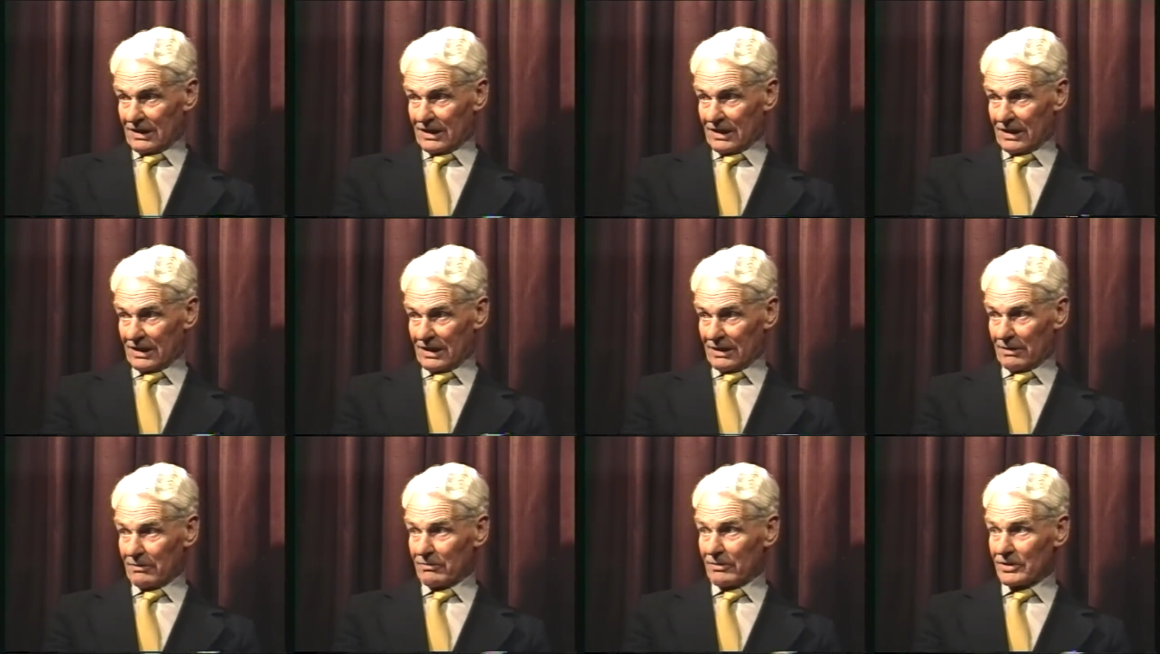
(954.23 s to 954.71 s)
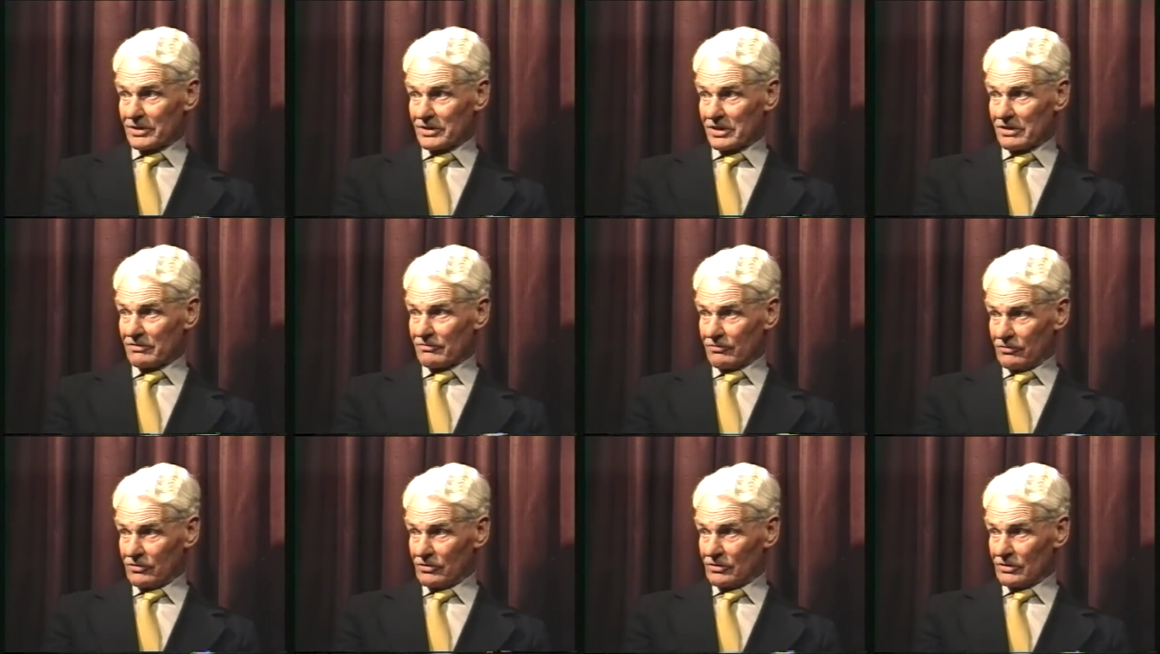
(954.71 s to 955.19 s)
uh, was
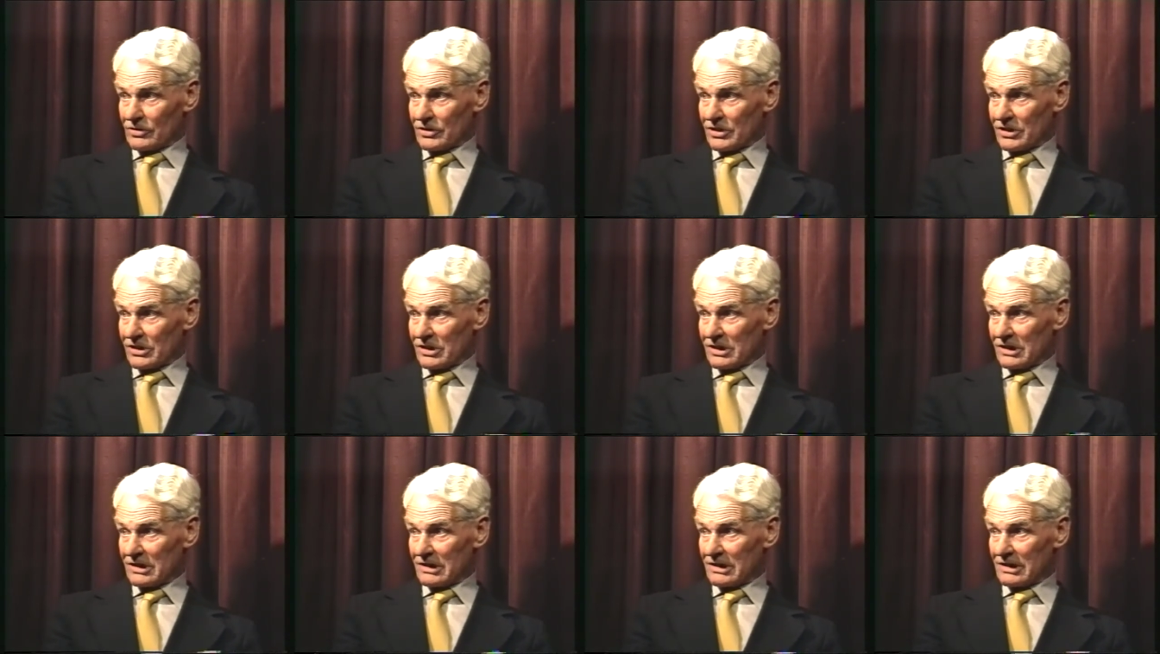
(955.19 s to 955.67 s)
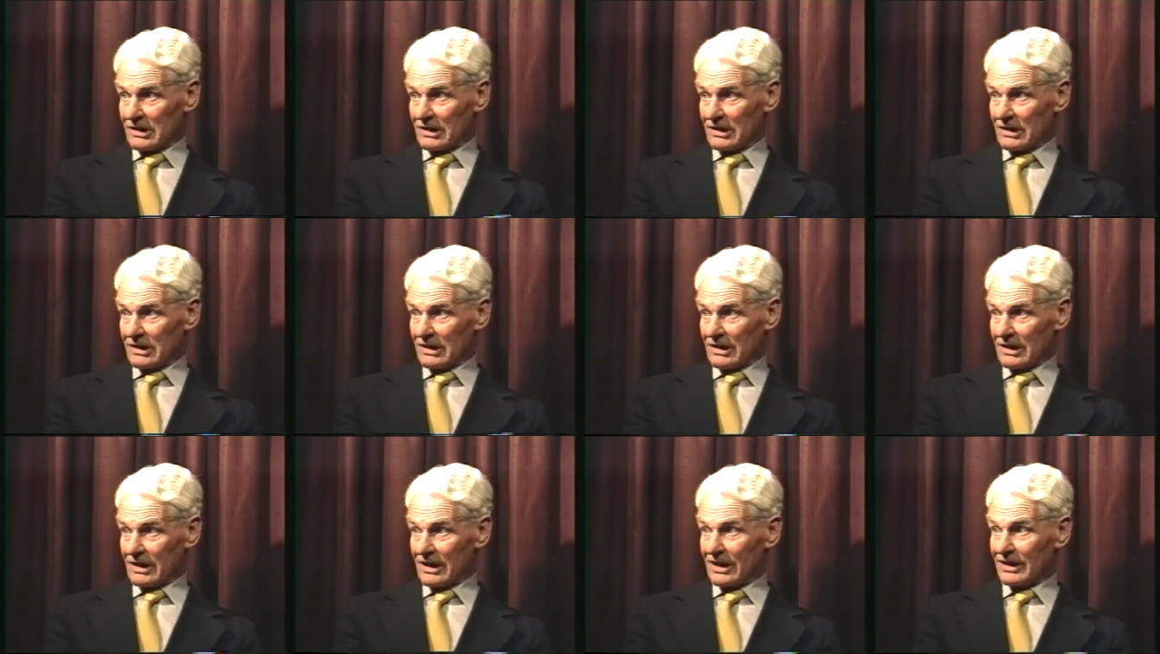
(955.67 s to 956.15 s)
in force
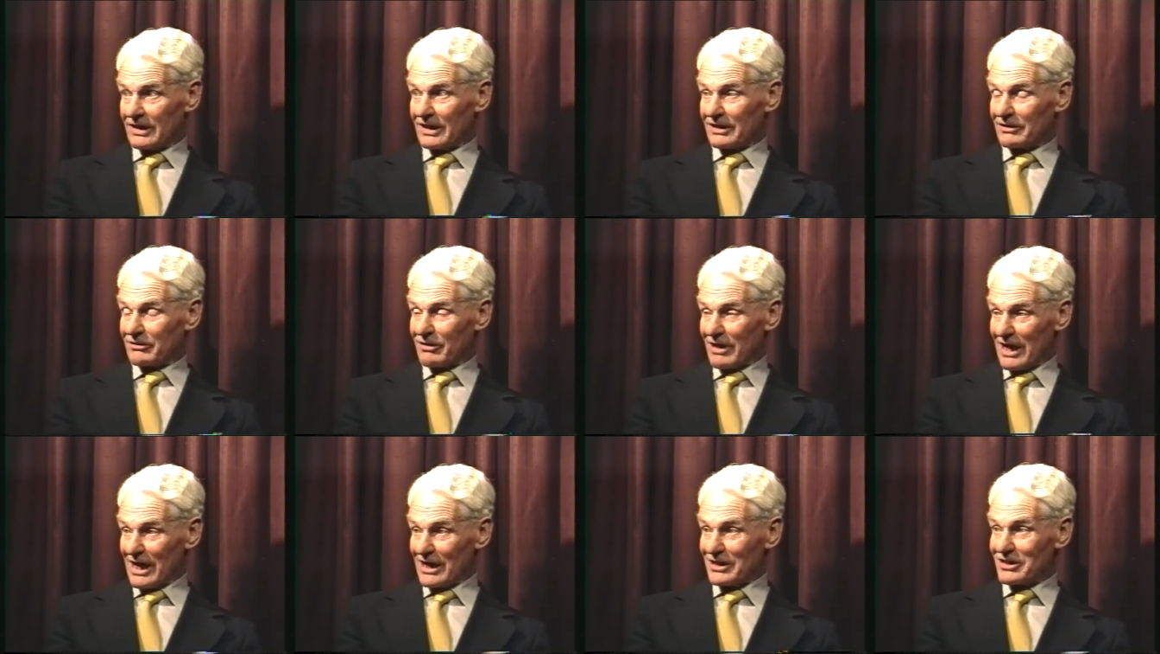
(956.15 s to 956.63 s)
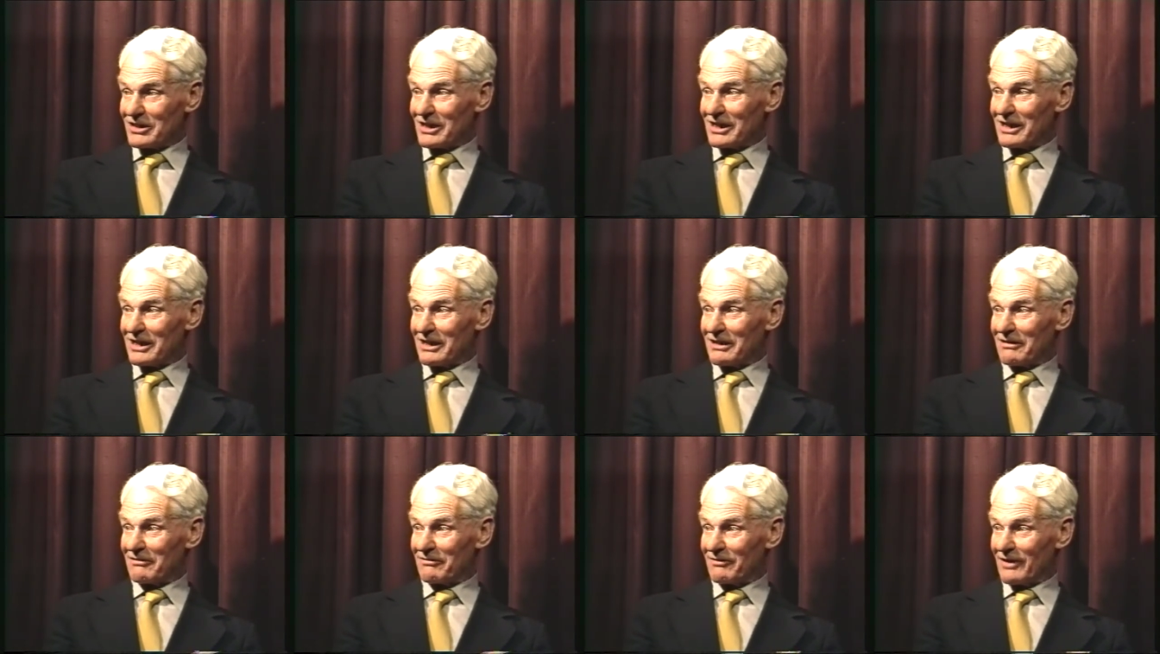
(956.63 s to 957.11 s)
and it
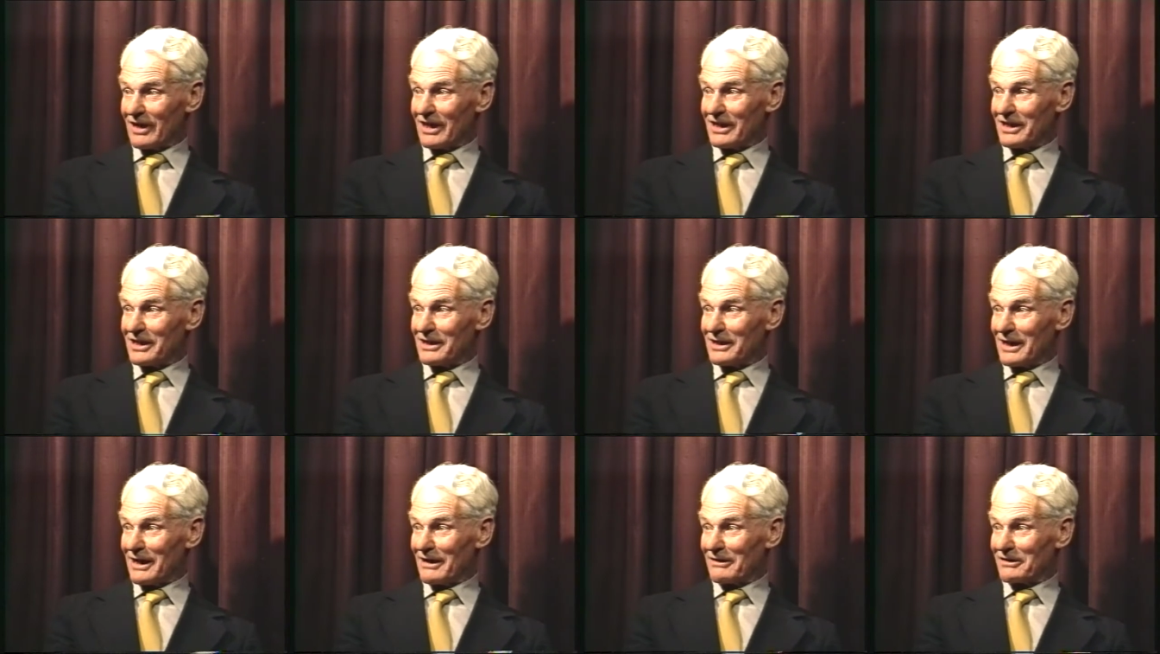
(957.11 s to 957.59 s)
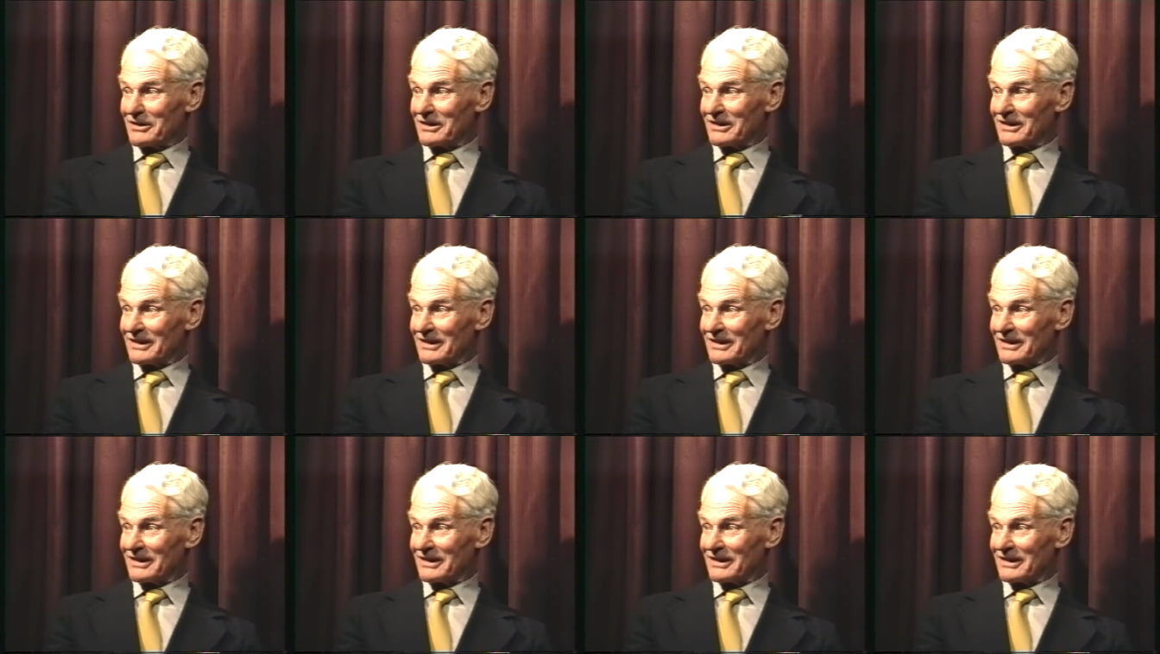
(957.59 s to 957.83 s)
gradually faded out.